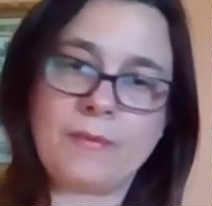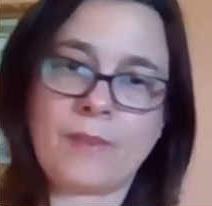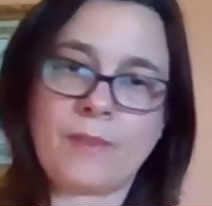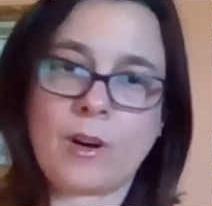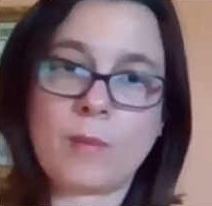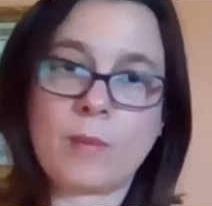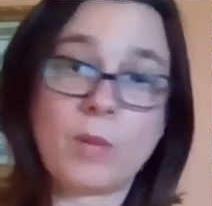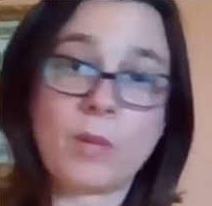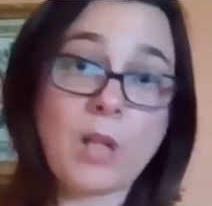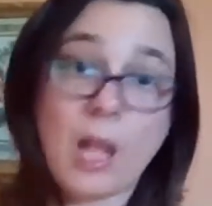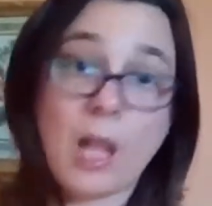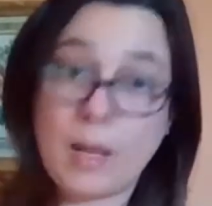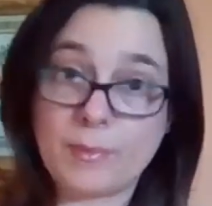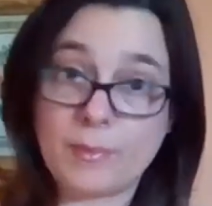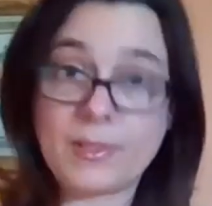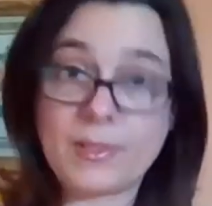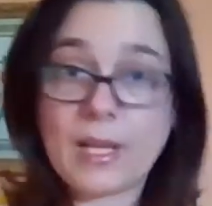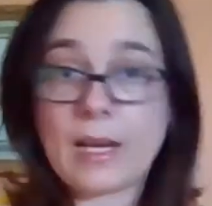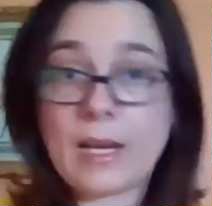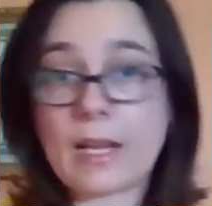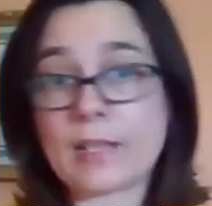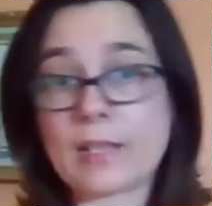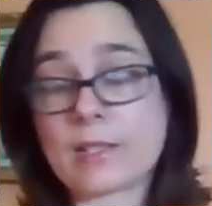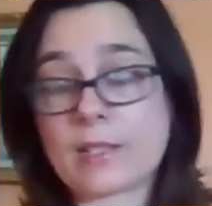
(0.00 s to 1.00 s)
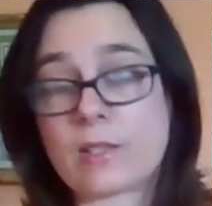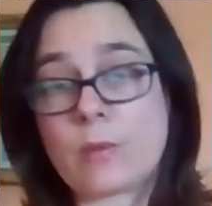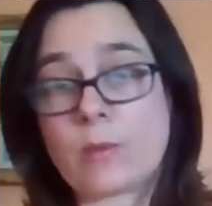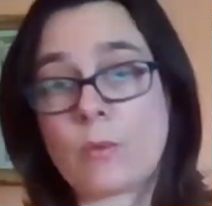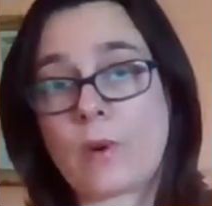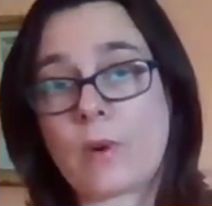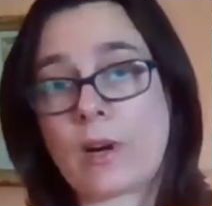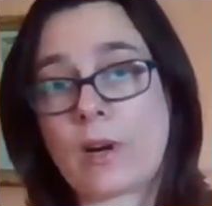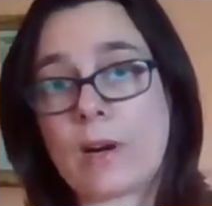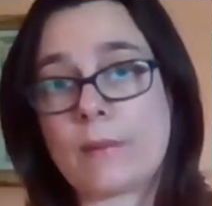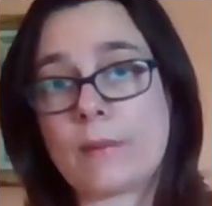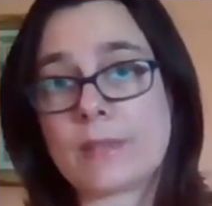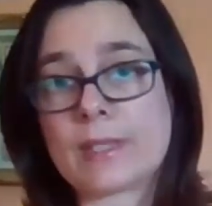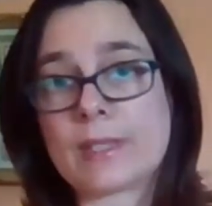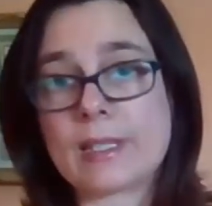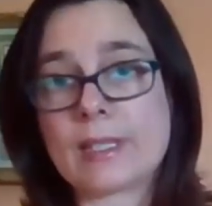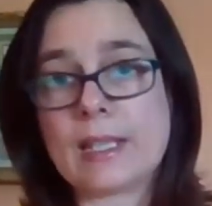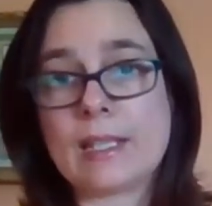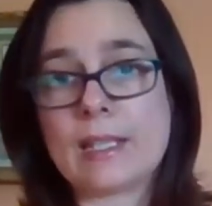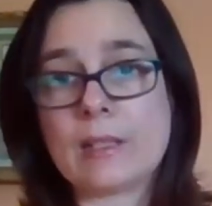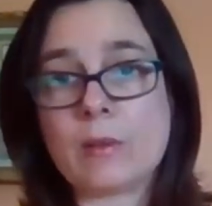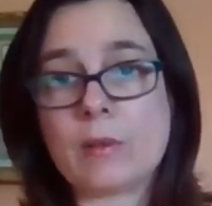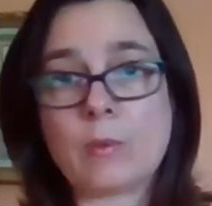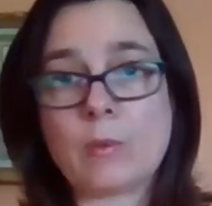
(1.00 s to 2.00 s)
verbal update as to where I was
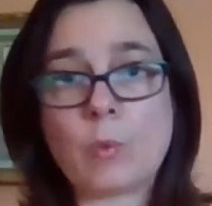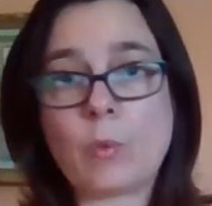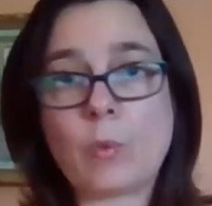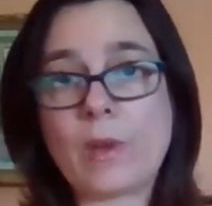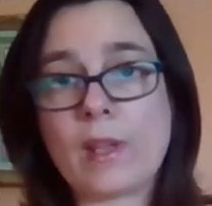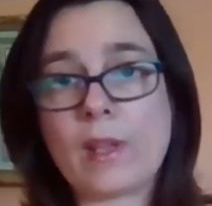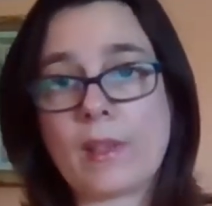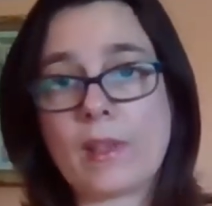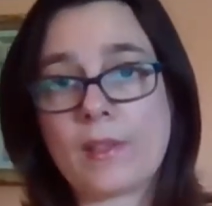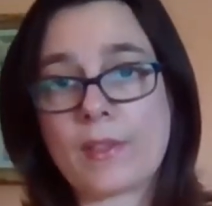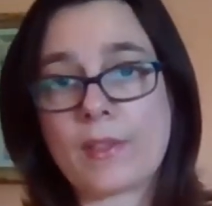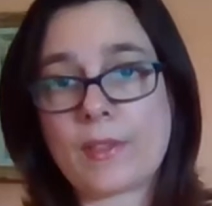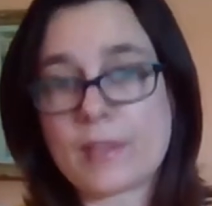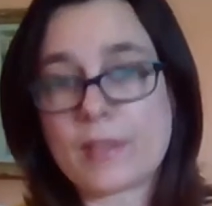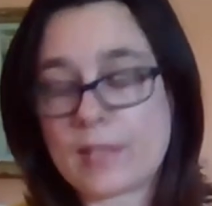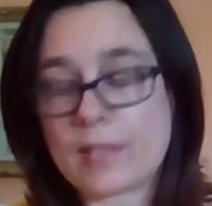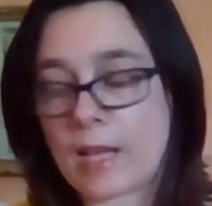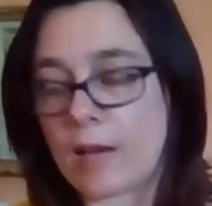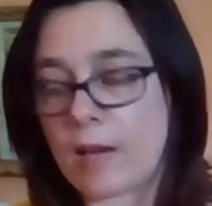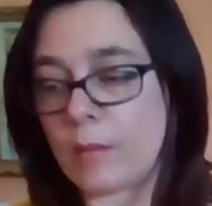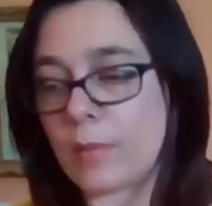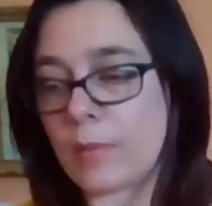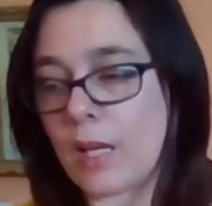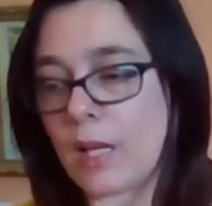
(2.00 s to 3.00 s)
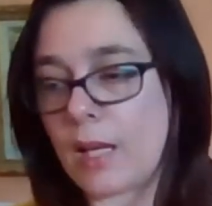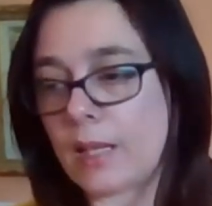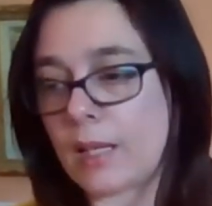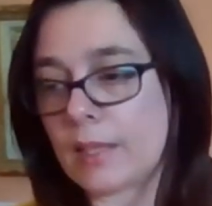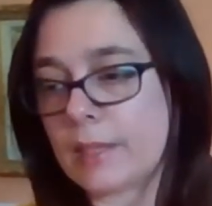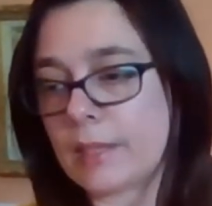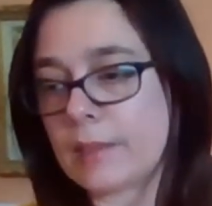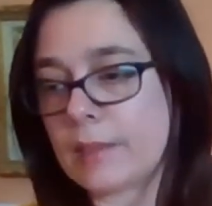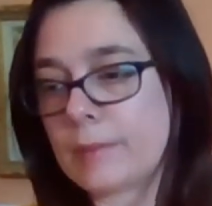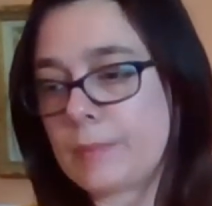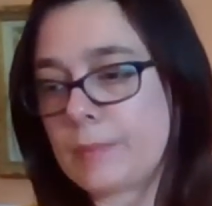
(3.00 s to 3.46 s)
getting with the title block.